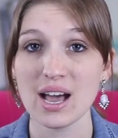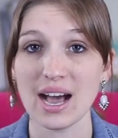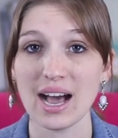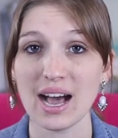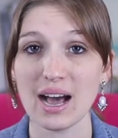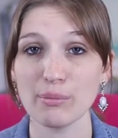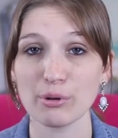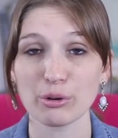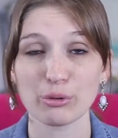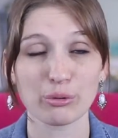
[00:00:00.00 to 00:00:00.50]

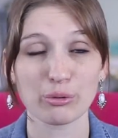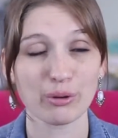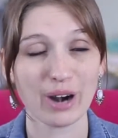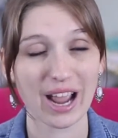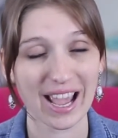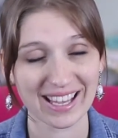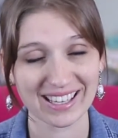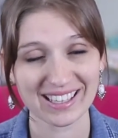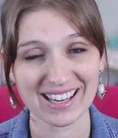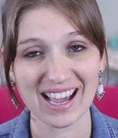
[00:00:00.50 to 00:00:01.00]

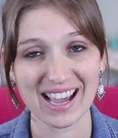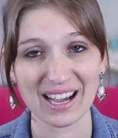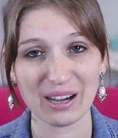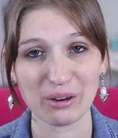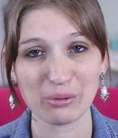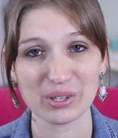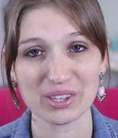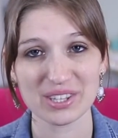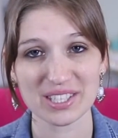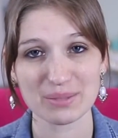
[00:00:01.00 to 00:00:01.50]
Right
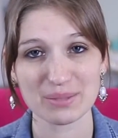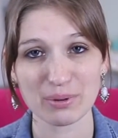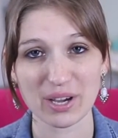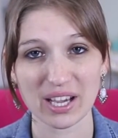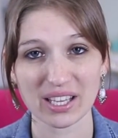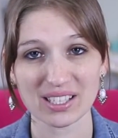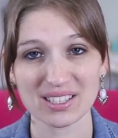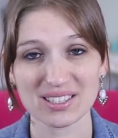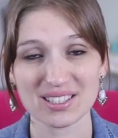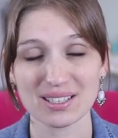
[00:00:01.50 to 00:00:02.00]
now with this
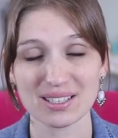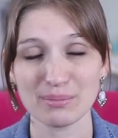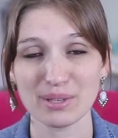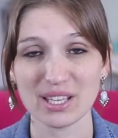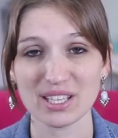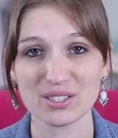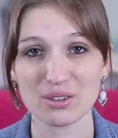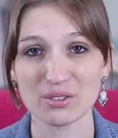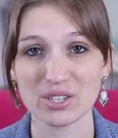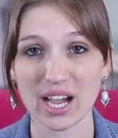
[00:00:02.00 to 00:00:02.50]
pregnancy and
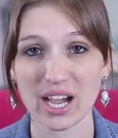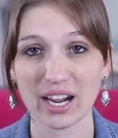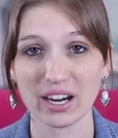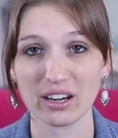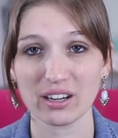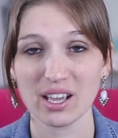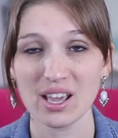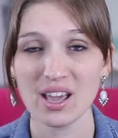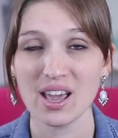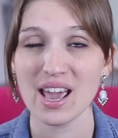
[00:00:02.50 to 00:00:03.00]
being so
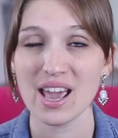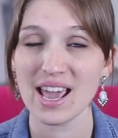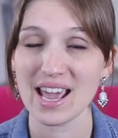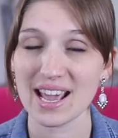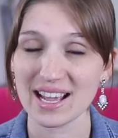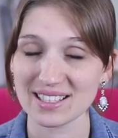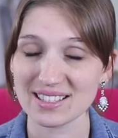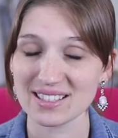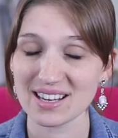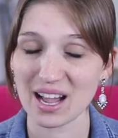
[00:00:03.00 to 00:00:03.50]
tired,
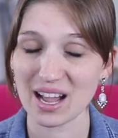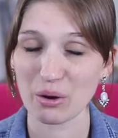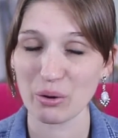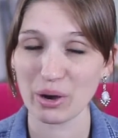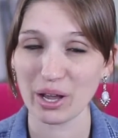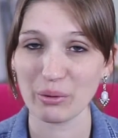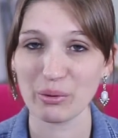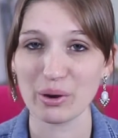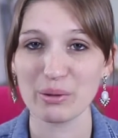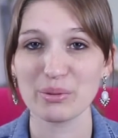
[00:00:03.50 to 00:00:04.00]
it's not
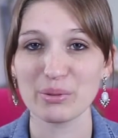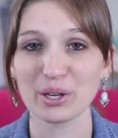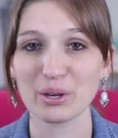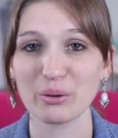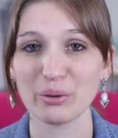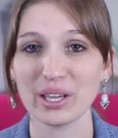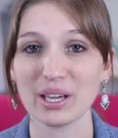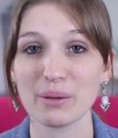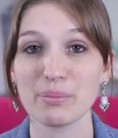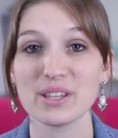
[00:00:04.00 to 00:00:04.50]
quite 1 book a
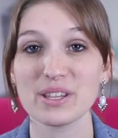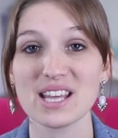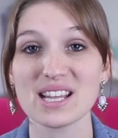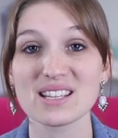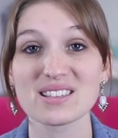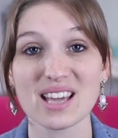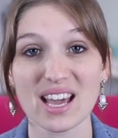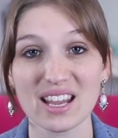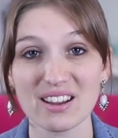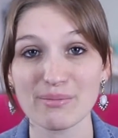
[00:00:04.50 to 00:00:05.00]
week, but
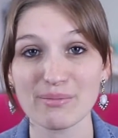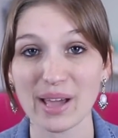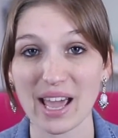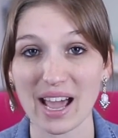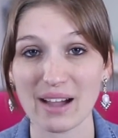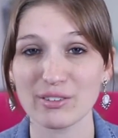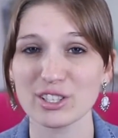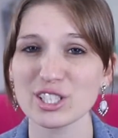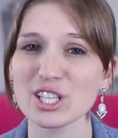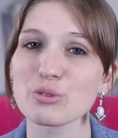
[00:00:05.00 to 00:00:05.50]
that's kind of my
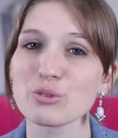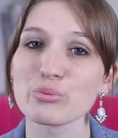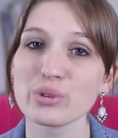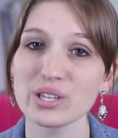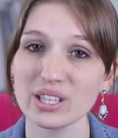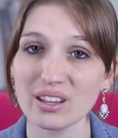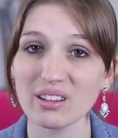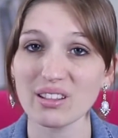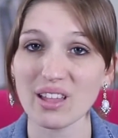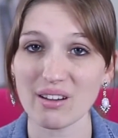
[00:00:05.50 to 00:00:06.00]
average. I
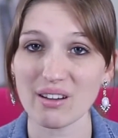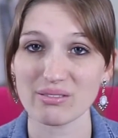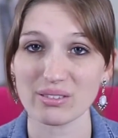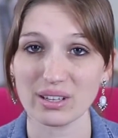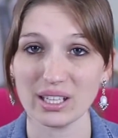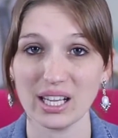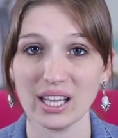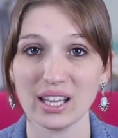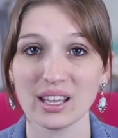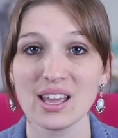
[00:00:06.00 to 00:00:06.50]
really love
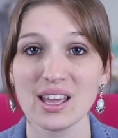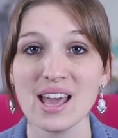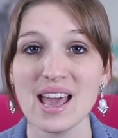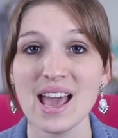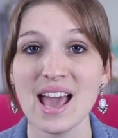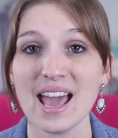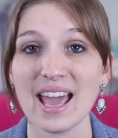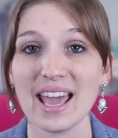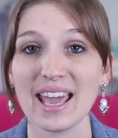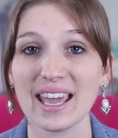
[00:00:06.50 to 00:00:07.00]
reading.
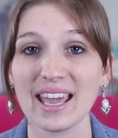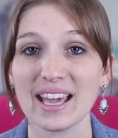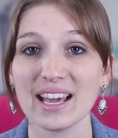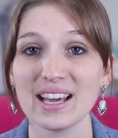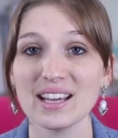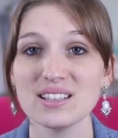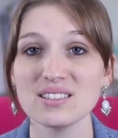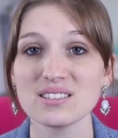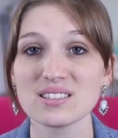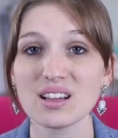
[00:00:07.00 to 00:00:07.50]

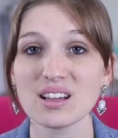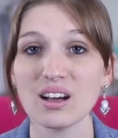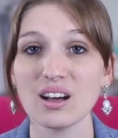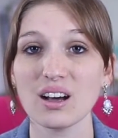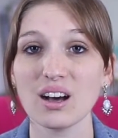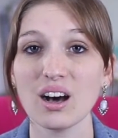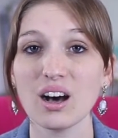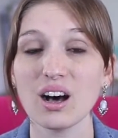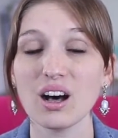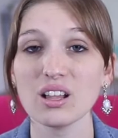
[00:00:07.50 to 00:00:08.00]
And
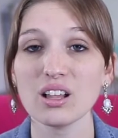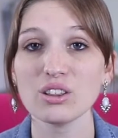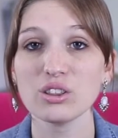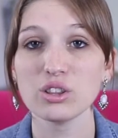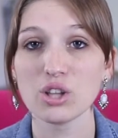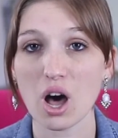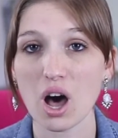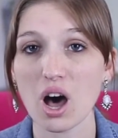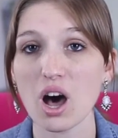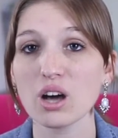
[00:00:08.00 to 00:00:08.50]

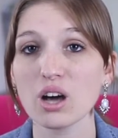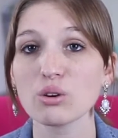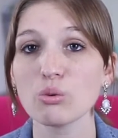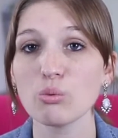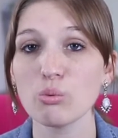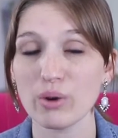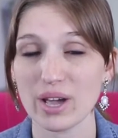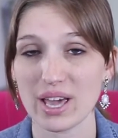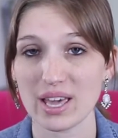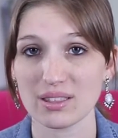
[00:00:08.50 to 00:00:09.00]

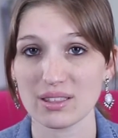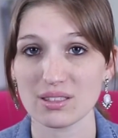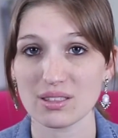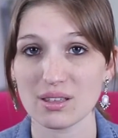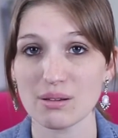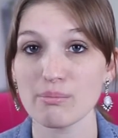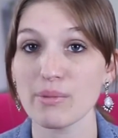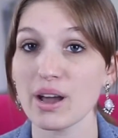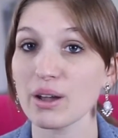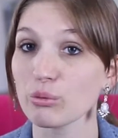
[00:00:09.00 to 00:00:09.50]
along with
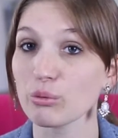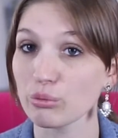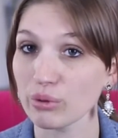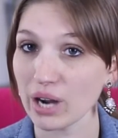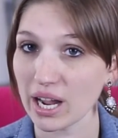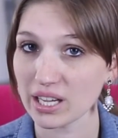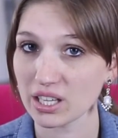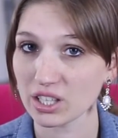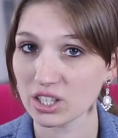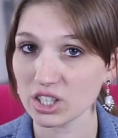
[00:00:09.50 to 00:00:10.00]
my
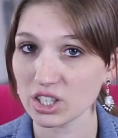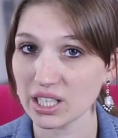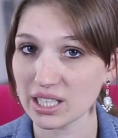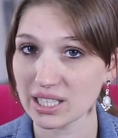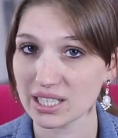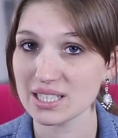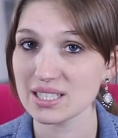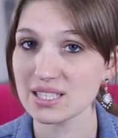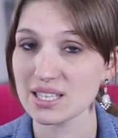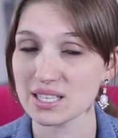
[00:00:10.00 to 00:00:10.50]
regular
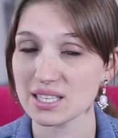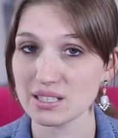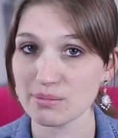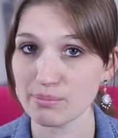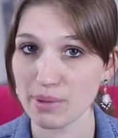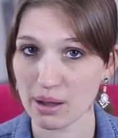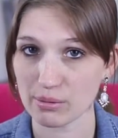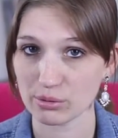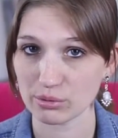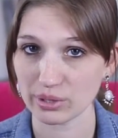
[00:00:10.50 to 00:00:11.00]
and consistent
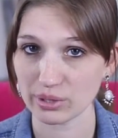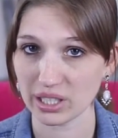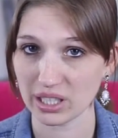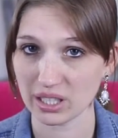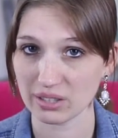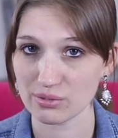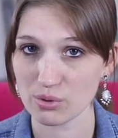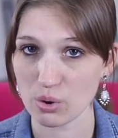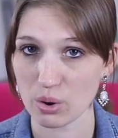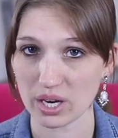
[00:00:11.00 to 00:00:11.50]
Bible
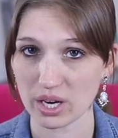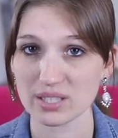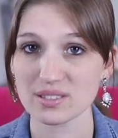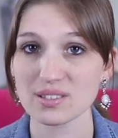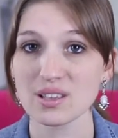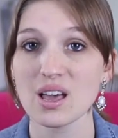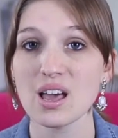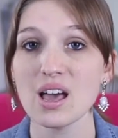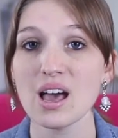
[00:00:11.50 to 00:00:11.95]
reading, of course,